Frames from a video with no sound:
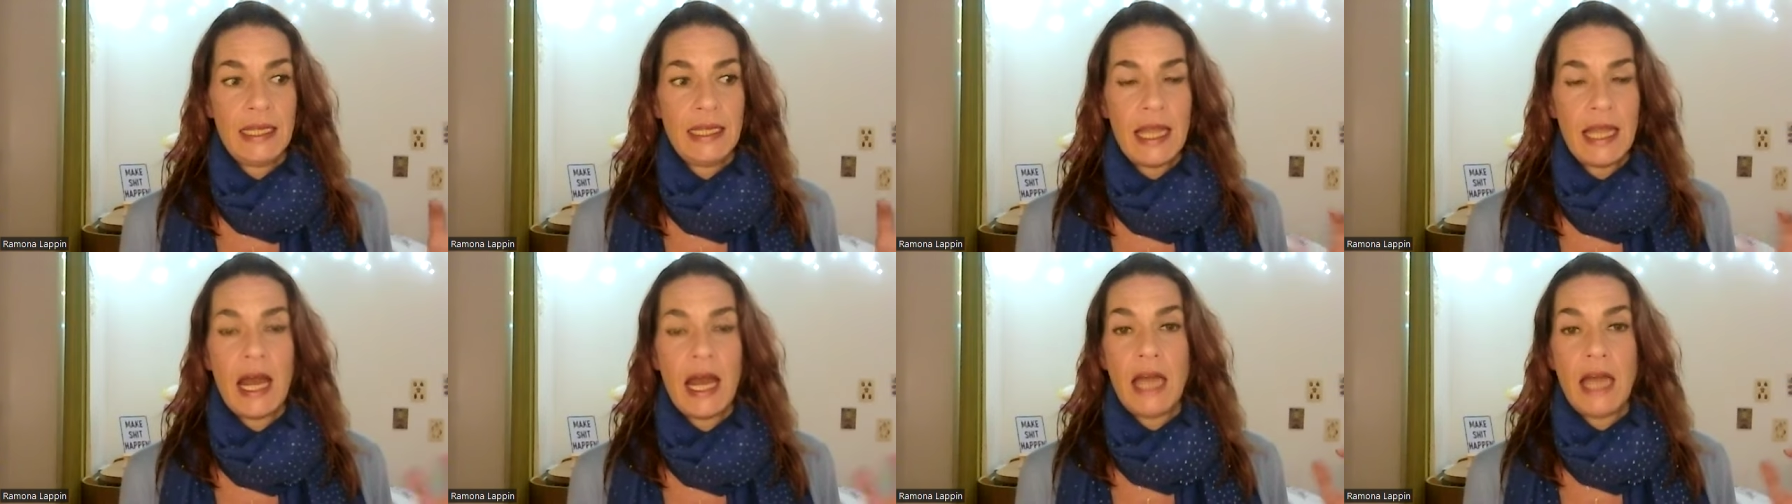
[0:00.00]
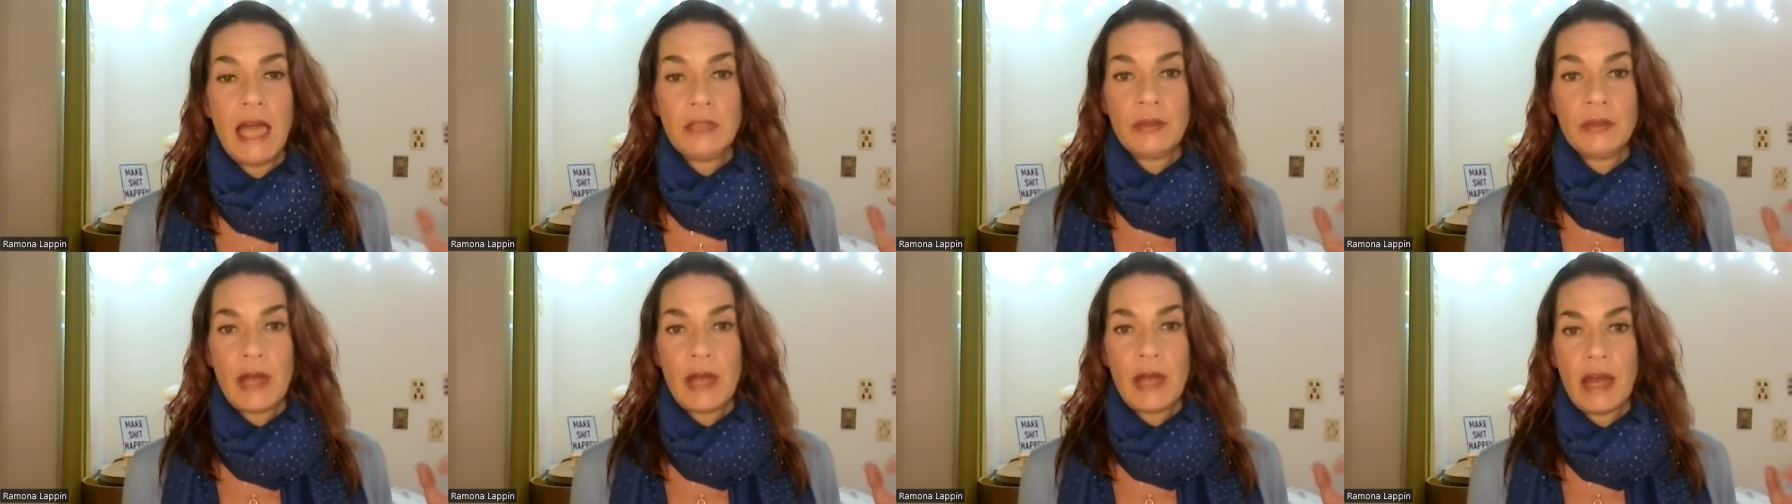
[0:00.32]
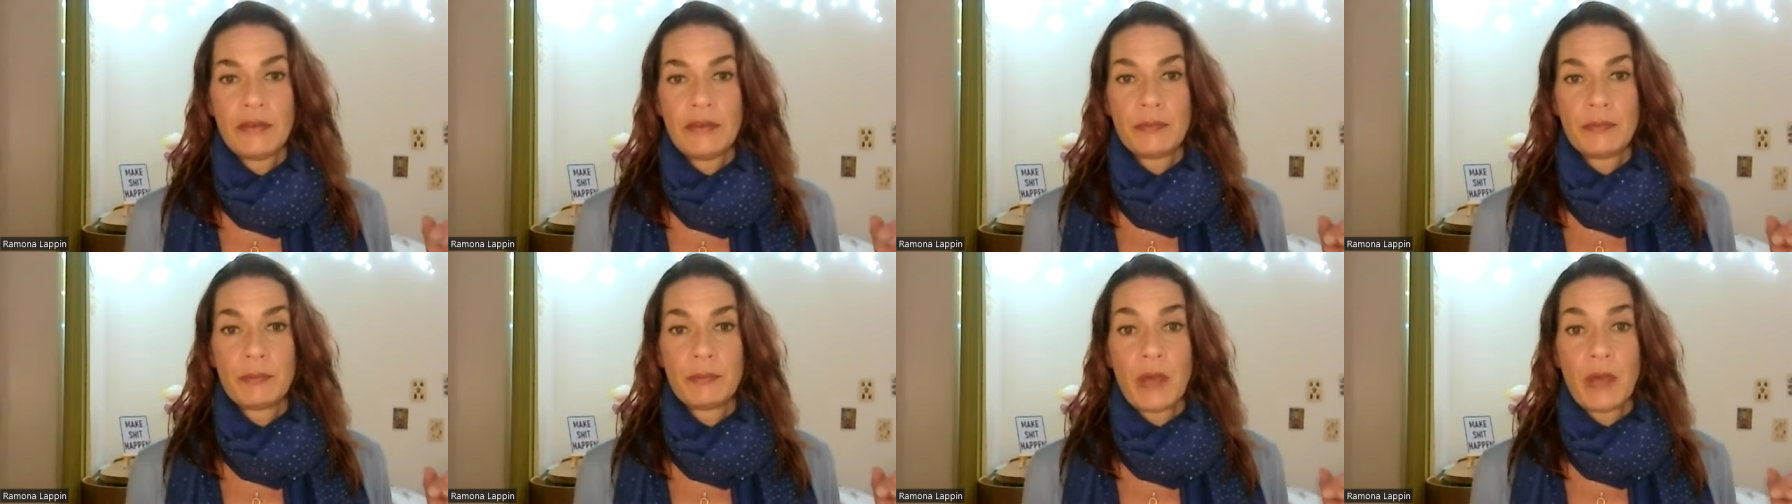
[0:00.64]
yeah, I do
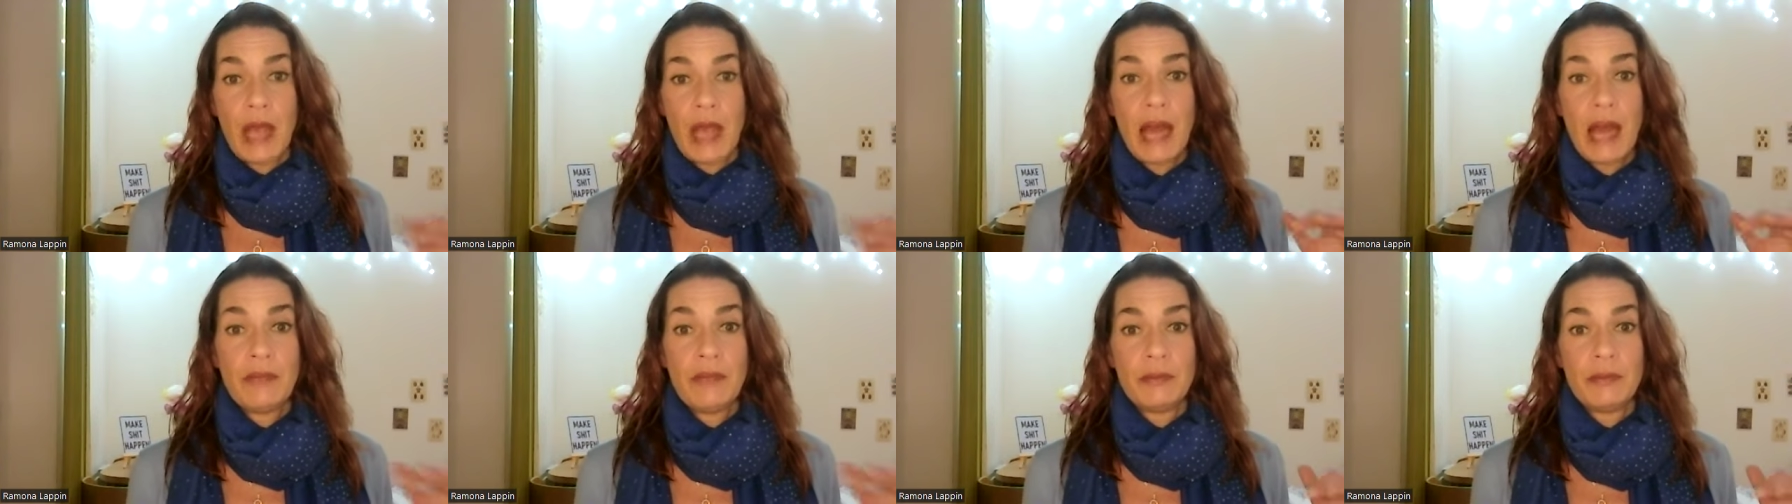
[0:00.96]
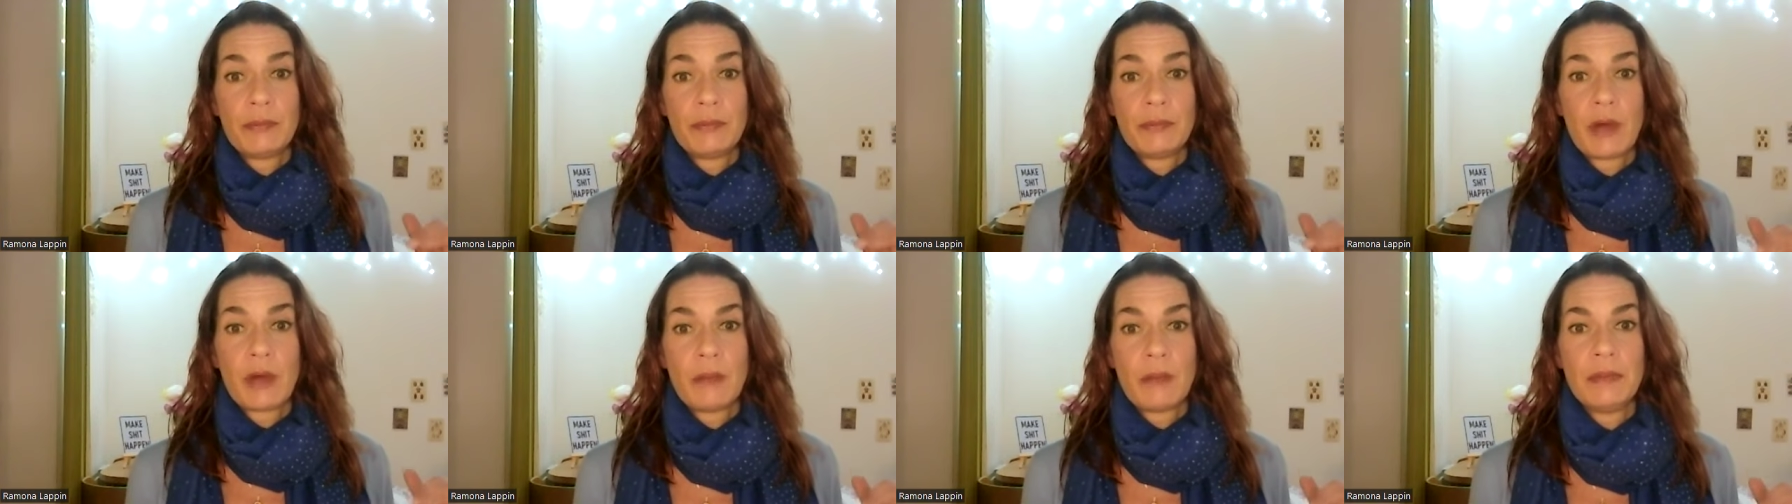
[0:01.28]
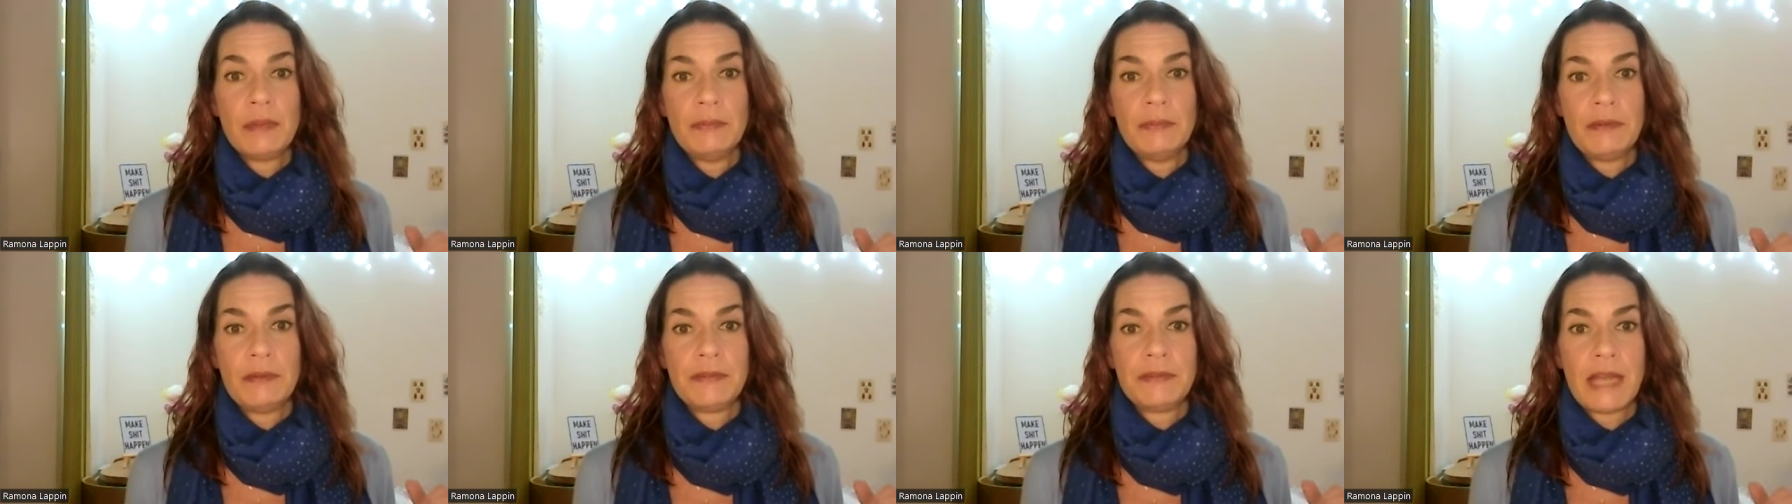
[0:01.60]
have, have a
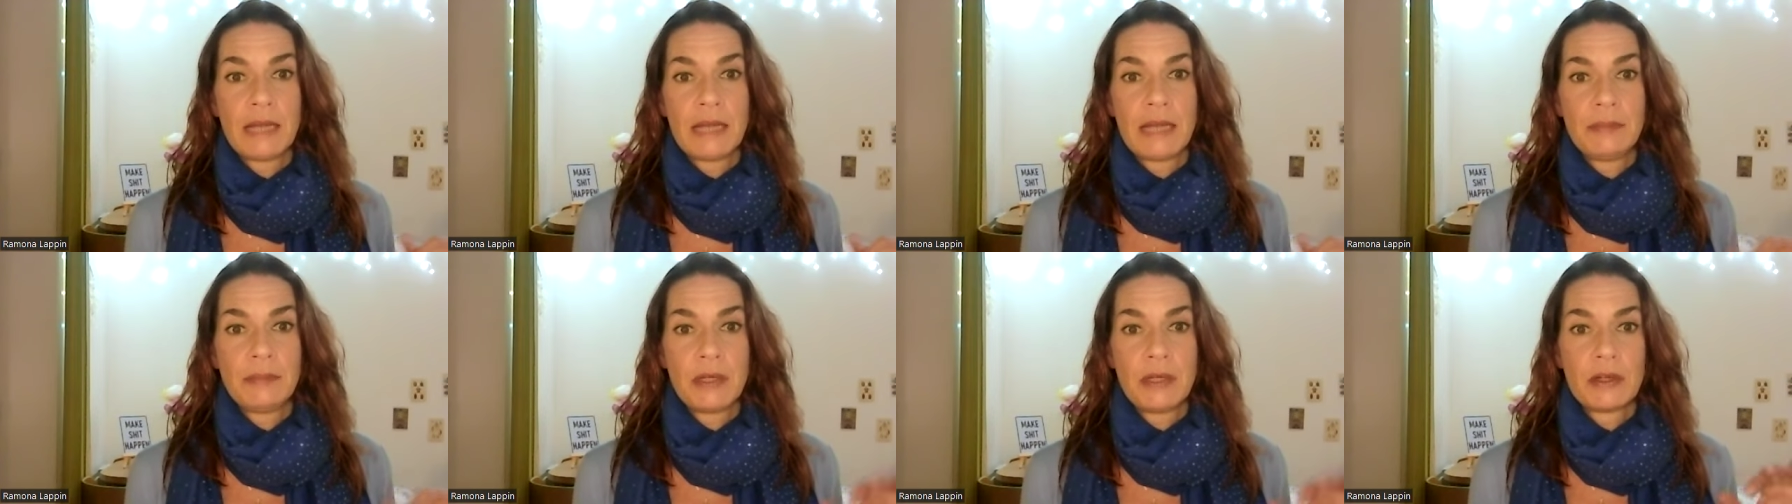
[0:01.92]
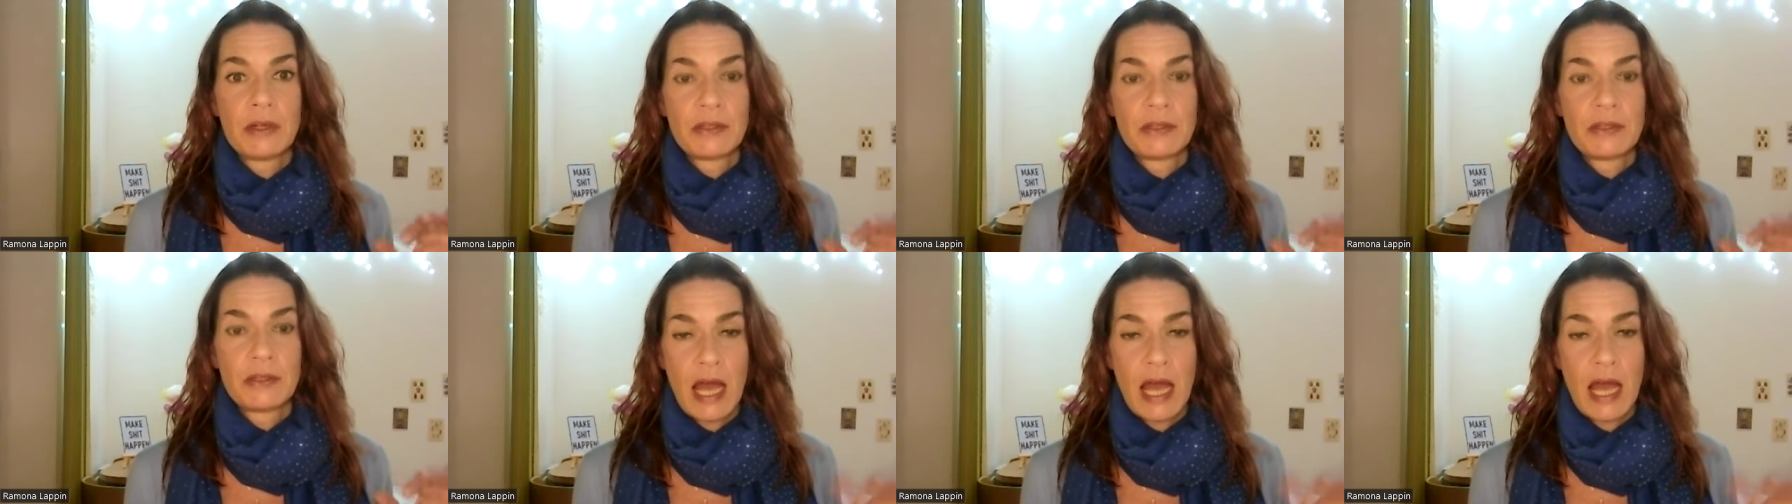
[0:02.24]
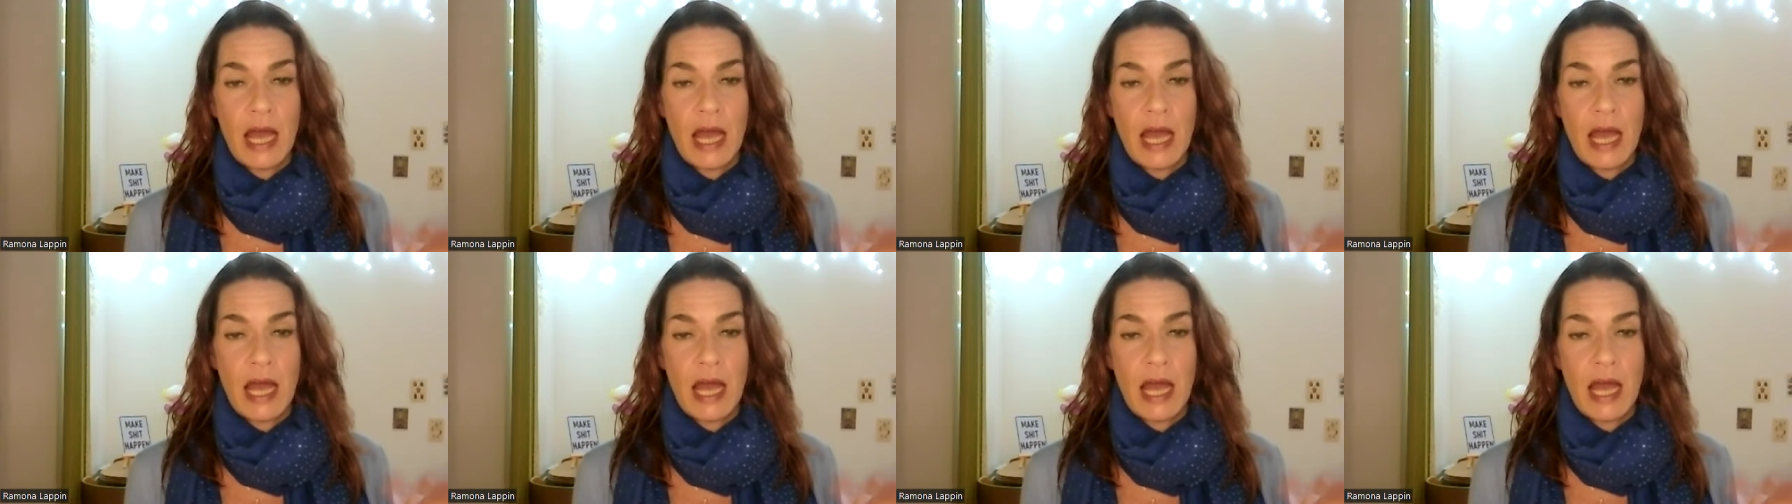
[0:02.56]
problem with that because